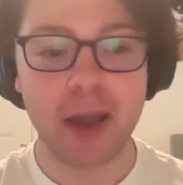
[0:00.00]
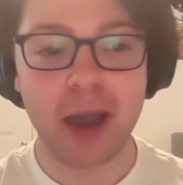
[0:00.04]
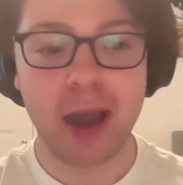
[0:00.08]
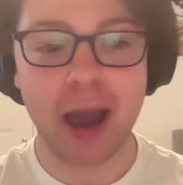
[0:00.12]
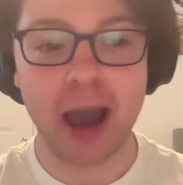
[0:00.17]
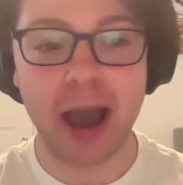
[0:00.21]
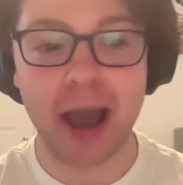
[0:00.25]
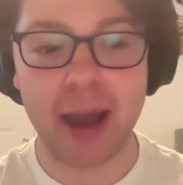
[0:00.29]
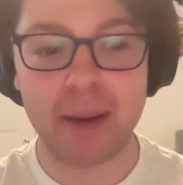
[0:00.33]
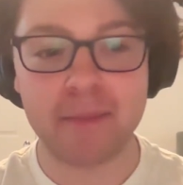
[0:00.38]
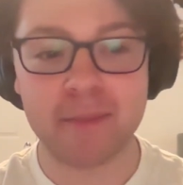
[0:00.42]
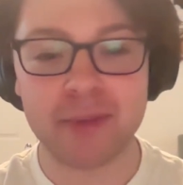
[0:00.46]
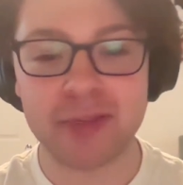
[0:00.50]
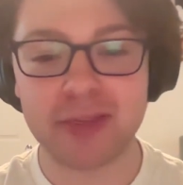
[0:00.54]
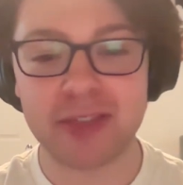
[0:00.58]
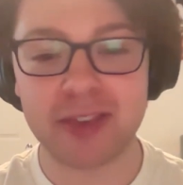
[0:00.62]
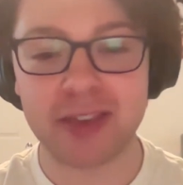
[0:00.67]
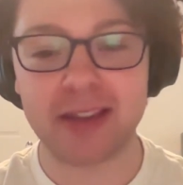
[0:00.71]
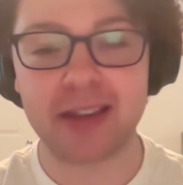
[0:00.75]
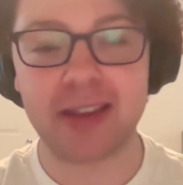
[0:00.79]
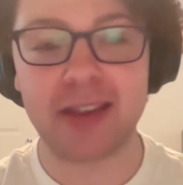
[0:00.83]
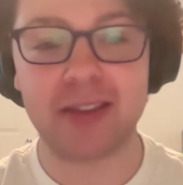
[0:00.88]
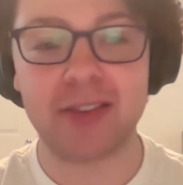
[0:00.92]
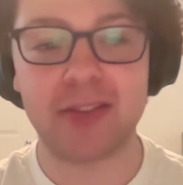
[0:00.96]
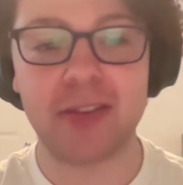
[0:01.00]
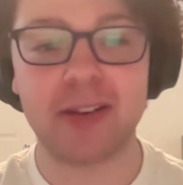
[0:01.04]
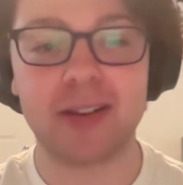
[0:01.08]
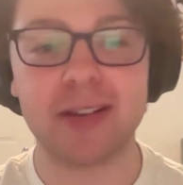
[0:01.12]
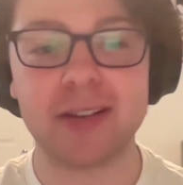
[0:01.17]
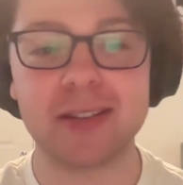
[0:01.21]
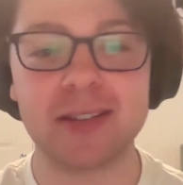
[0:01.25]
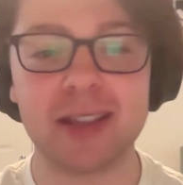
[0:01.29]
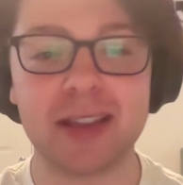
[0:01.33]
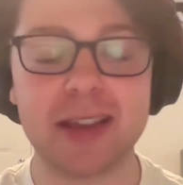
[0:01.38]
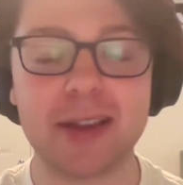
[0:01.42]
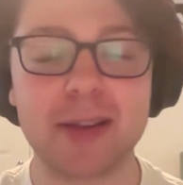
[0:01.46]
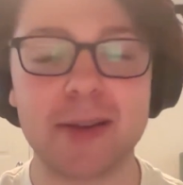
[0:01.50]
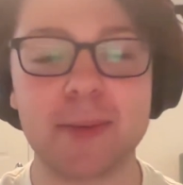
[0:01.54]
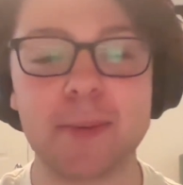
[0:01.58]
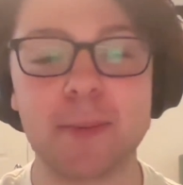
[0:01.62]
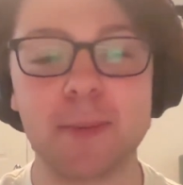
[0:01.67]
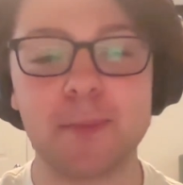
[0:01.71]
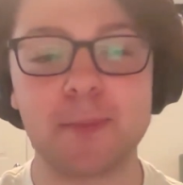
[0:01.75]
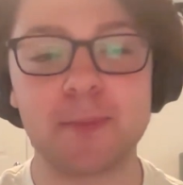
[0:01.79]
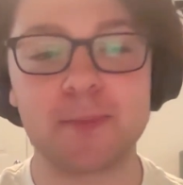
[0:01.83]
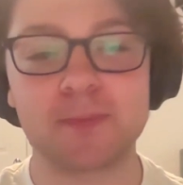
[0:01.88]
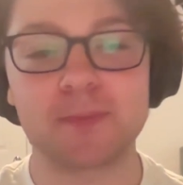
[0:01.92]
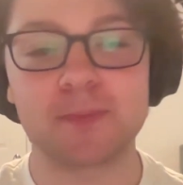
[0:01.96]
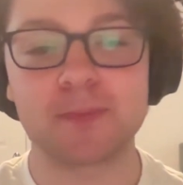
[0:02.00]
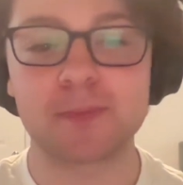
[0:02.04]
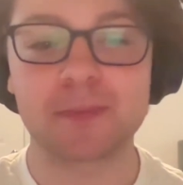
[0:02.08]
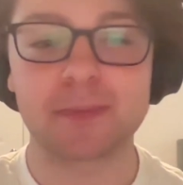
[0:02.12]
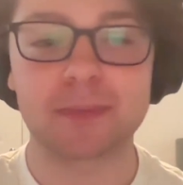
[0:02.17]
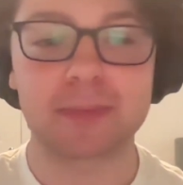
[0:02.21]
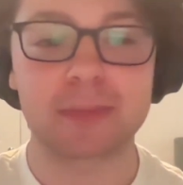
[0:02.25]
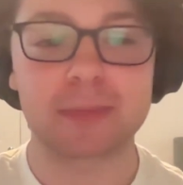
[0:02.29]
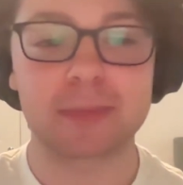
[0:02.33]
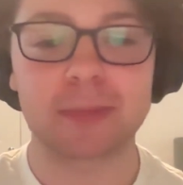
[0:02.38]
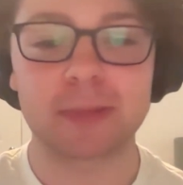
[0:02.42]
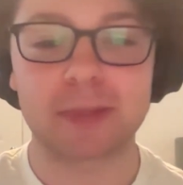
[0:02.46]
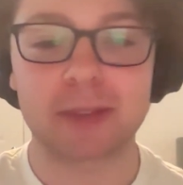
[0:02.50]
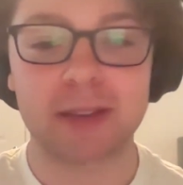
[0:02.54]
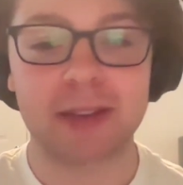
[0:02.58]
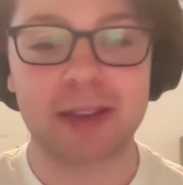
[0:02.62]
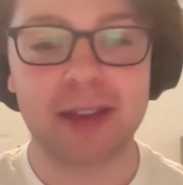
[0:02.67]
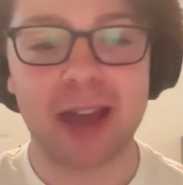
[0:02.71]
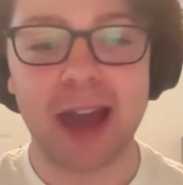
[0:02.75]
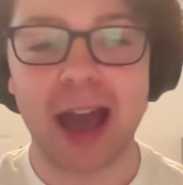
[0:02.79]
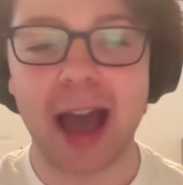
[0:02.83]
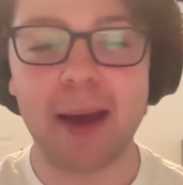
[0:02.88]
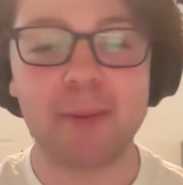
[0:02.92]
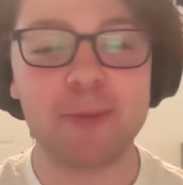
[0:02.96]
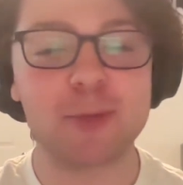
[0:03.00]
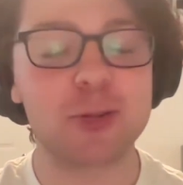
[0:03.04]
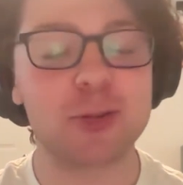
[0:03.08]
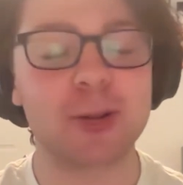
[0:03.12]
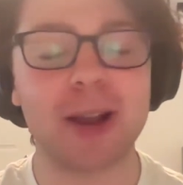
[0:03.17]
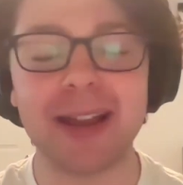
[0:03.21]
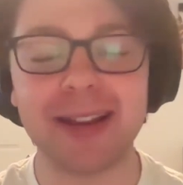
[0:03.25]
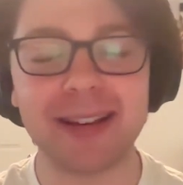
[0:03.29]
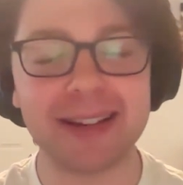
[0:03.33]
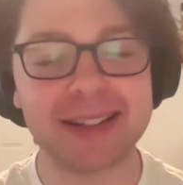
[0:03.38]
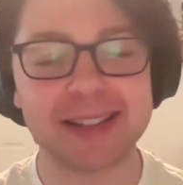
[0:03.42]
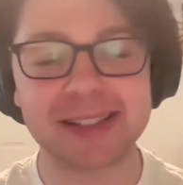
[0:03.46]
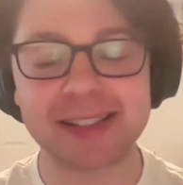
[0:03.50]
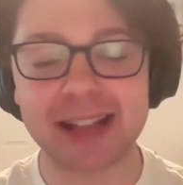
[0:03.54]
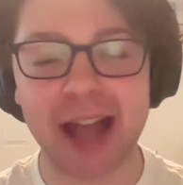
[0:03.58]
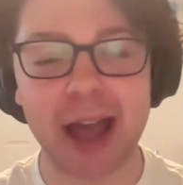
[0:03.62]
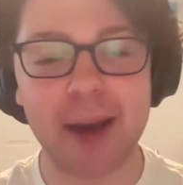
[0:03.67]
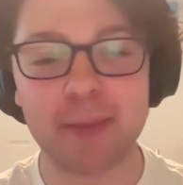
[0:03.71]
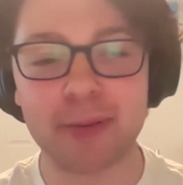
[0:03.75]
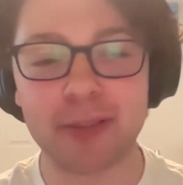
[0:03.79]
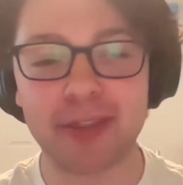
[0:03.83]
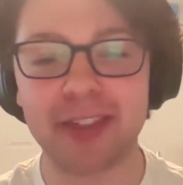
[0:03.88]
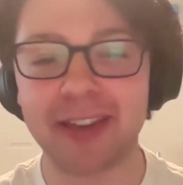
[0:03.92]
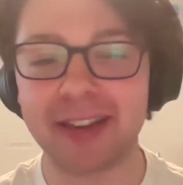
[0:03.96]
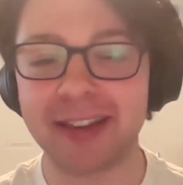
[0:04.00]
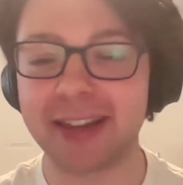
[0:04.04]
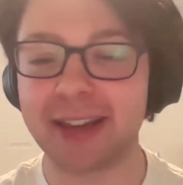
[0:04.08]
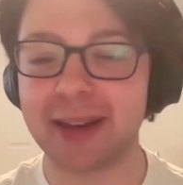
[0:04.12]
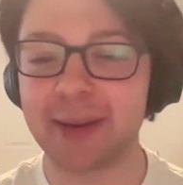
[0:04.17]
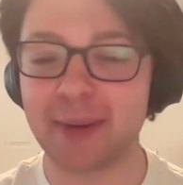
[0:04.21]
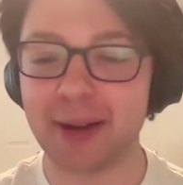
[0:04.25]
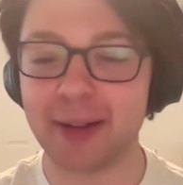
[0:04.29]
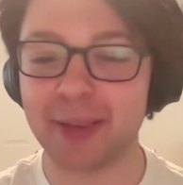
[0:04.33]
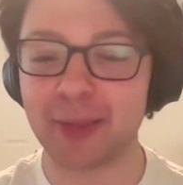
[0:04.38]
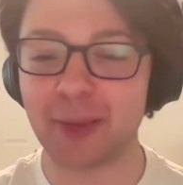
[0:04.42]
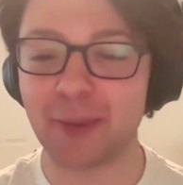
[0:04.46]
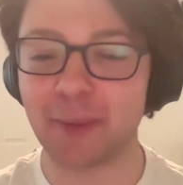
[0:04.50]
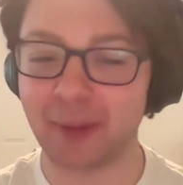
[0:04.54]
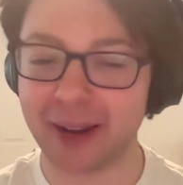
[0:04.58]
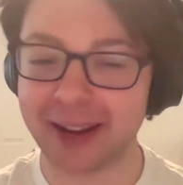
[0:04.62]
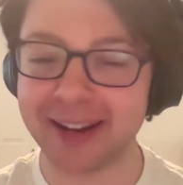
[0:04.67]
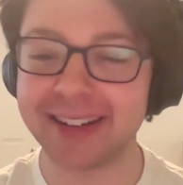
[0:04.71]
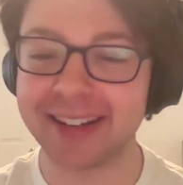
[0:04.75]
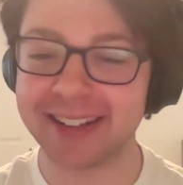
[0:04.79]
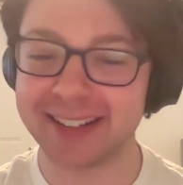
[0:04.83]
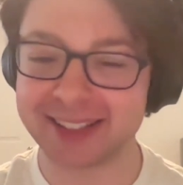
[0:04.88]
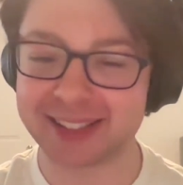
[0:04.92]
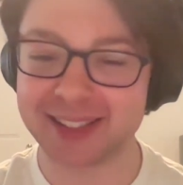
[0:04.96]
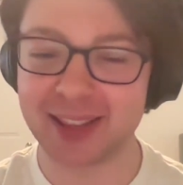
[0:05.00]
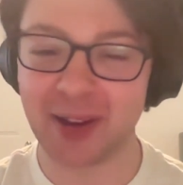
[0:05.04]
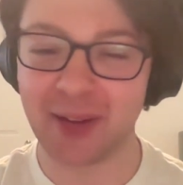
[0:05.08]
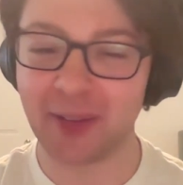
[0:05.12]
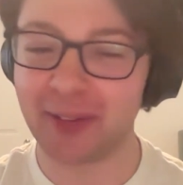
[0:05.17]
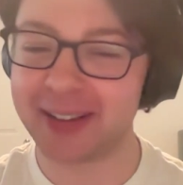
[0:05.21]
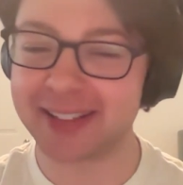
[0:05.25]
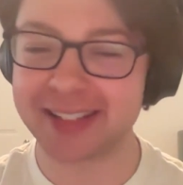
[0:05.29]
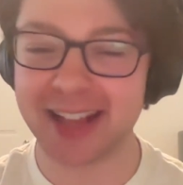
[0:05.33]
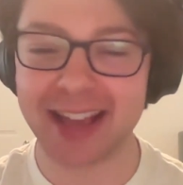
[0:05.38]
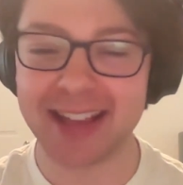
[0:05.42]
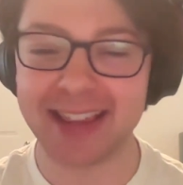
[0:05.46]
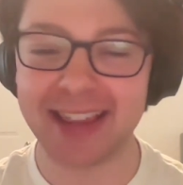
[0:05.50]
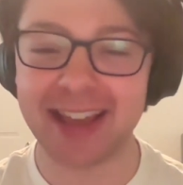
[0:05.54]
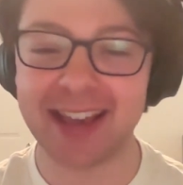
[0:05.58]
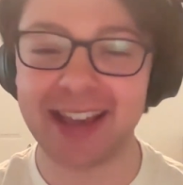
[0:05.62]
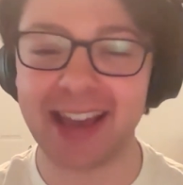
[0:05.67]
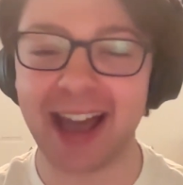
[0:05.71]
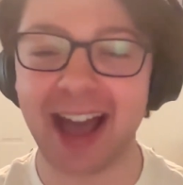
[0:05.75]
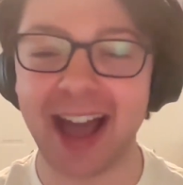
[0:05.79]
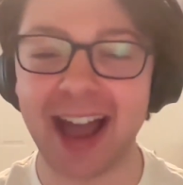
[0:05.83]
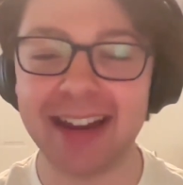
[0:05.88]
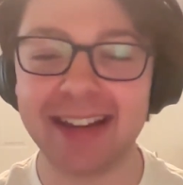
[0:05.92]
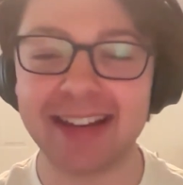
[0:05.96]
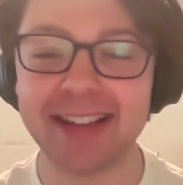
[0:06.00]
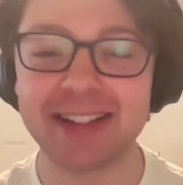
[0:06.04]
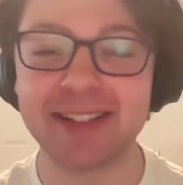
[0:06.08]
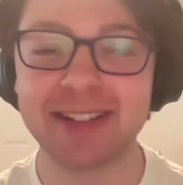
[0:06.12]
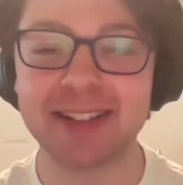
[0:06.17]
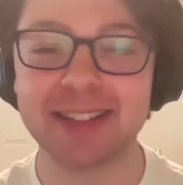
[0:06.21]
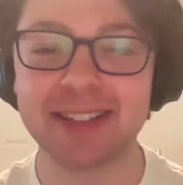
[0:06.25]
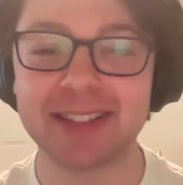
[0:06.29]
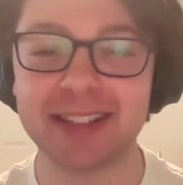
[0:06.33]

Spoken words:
I'm thinking, because like I'm trying to stop thinking about the ratings though, because I need